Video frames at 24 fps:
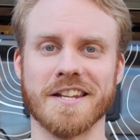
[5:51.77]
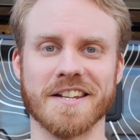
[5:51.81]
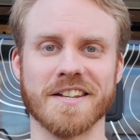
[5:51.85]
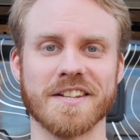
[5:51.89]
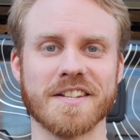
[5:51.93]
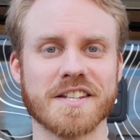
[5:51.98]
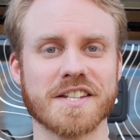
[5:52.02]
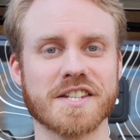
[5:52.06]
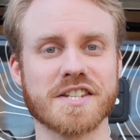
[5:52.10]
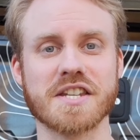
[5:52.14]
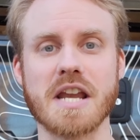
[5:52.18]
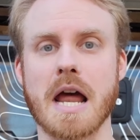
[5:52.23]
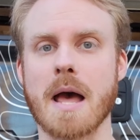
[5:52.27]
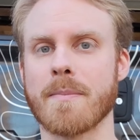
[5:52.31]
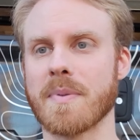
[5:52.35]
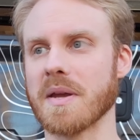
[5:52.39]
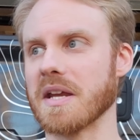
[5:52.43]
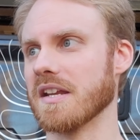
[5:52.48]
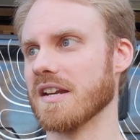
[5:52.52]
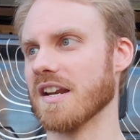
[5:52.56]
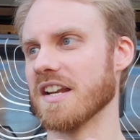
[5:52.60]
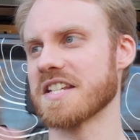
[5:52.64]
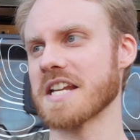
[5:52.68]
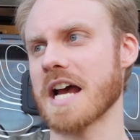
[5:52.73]
stopping
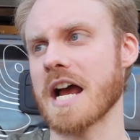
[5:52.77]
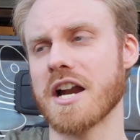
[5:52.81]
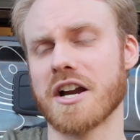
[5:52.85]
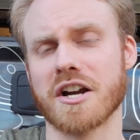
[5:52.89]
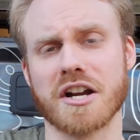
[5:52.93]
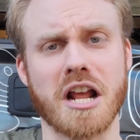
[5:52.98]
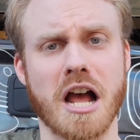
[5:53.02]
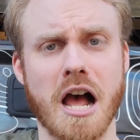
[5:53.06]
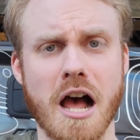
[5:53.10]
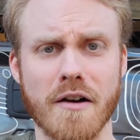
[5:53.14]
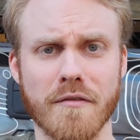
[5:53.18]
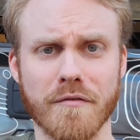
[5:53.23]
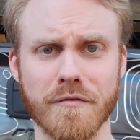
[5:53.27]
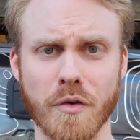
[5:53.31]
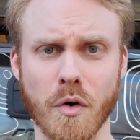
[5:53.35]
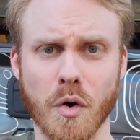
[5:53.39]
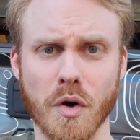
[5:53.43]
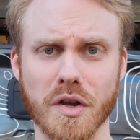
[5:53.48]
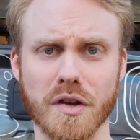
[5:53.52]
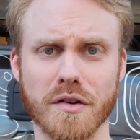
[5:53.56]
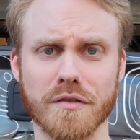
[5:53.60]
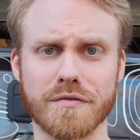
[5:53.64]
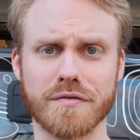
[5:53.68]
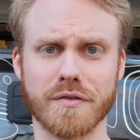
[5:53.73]
an entire
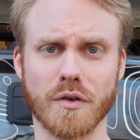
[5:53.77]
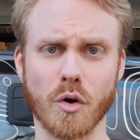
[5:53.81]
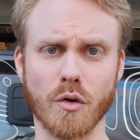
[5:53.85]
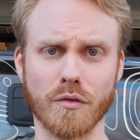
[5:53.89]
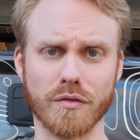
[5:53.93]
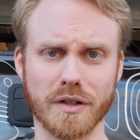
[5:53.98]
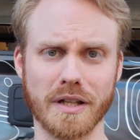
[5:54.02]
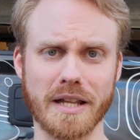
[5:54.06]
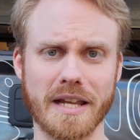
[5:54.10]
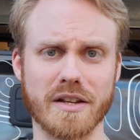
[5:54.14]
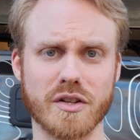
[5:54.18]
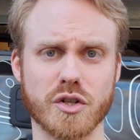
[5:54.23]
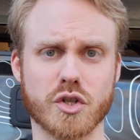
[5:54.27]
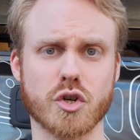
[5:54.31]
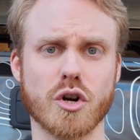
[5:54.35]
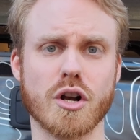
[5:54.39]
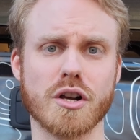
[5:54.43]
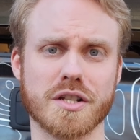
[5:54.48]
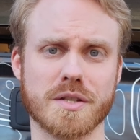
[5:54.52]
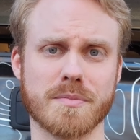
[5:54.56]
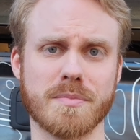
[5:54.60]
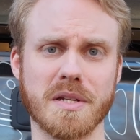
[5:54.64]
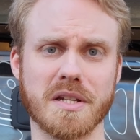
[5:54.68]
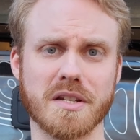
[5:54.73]
convoy of Overland
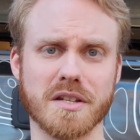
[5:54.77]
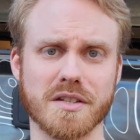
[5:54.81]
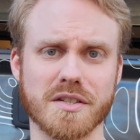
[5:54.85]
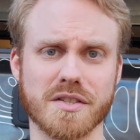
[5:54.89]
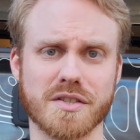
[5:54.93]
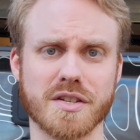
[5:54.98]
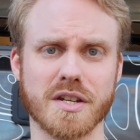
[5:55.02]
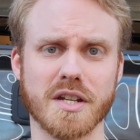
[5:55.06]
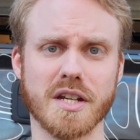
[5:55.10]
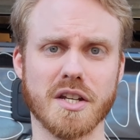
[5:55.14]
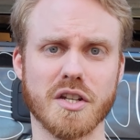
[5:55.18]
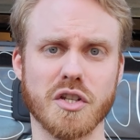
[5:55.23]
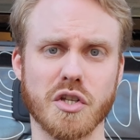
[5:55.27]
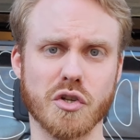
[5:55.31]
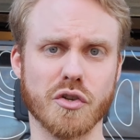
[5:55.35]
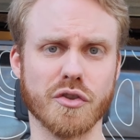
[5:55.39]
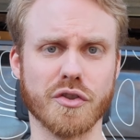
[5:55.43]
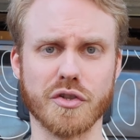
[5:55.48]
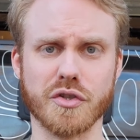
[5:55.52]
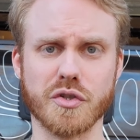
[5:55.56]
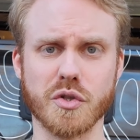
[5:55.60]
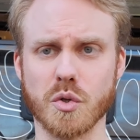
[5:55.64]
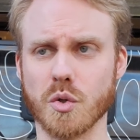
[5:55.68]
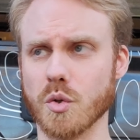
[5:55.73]
trucks because you're
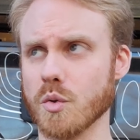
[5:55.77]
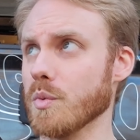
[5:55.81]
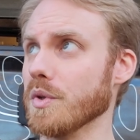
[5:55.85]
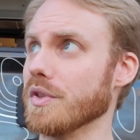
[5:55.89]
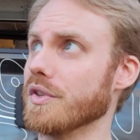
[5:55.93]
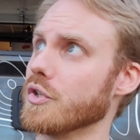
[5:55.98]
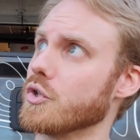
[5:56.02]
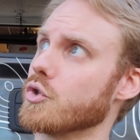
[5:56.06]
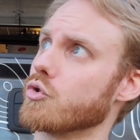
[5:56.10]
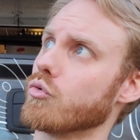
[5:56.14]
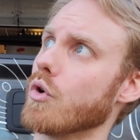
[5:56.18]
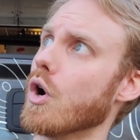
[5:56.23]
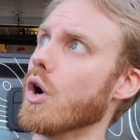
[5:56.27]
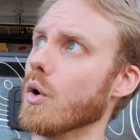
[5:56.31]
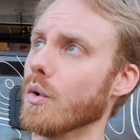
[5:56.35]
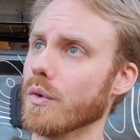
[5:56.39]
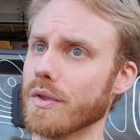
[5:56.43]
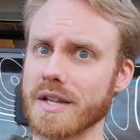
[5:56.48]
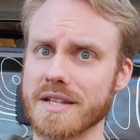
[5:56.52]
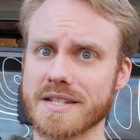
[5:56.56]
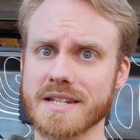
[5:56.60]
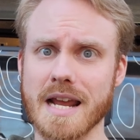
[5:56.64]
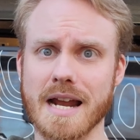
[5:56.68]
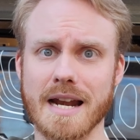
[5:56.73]
the dude with the drone
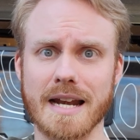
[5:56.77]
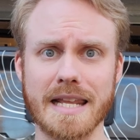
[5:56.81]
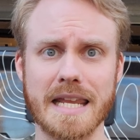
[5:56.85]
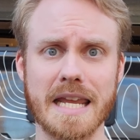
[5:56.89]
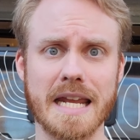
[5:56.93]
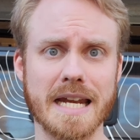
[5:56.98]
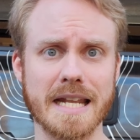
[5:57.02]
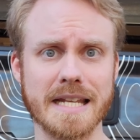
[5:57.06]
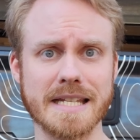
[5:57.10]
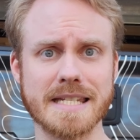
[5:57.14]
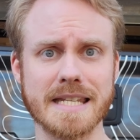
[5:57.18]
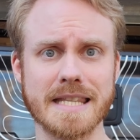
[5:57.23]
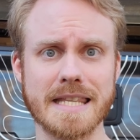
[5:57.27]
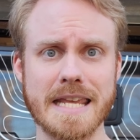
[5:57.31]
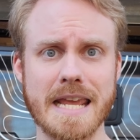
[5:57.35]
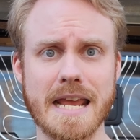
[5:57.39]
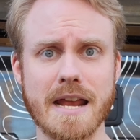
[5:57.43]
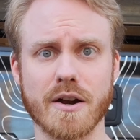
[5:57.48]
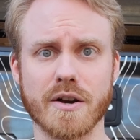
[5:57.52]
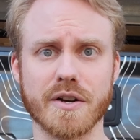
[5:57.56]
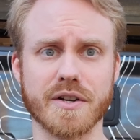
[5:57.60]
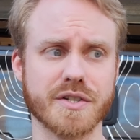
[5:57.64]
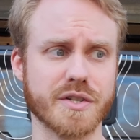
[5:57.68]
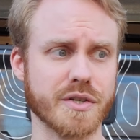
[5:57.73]
that's got to get into the
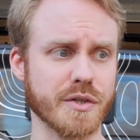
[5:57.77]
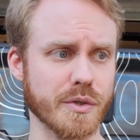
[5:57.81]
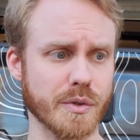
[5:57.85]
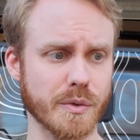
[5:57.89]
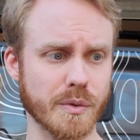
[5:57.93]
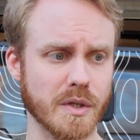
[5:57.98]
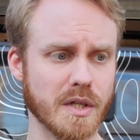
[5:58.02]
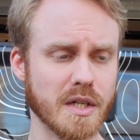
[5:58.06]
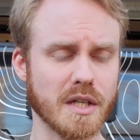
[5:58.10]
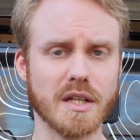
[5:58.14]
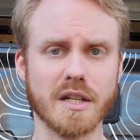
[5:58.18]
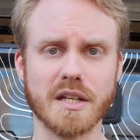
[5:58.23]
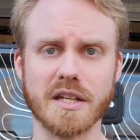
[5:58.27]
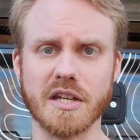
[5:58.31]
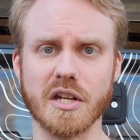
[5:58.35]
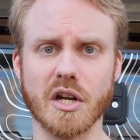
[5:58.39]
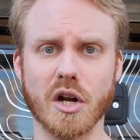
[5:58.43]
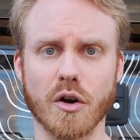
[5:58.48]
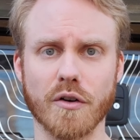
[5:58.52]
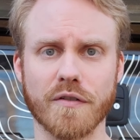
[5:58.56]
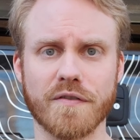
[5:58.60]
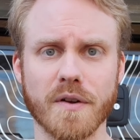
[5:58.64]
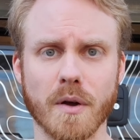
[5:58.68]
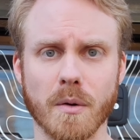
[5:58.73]
air to,
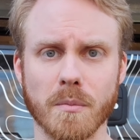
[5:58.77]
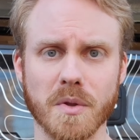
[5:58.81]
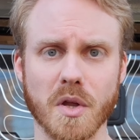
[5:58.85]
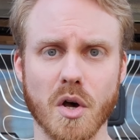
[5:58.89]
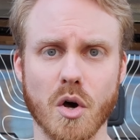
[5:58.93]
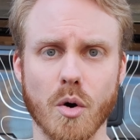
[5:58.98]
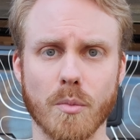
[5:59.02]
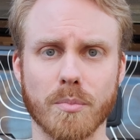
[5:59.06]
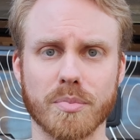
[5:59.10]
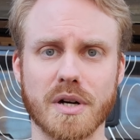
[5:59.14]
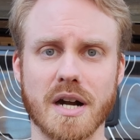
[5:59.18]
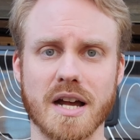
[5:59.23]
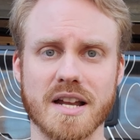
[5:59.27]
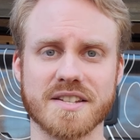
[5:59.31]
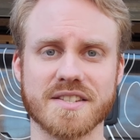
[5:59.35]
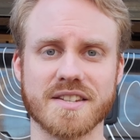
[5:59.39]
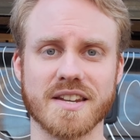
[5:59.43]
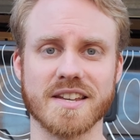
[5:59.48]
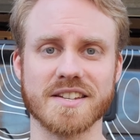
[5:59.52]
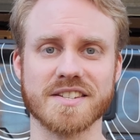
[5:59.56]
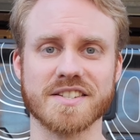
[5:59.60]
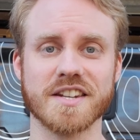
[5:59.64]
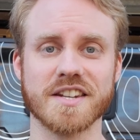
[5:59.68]
film the whole process.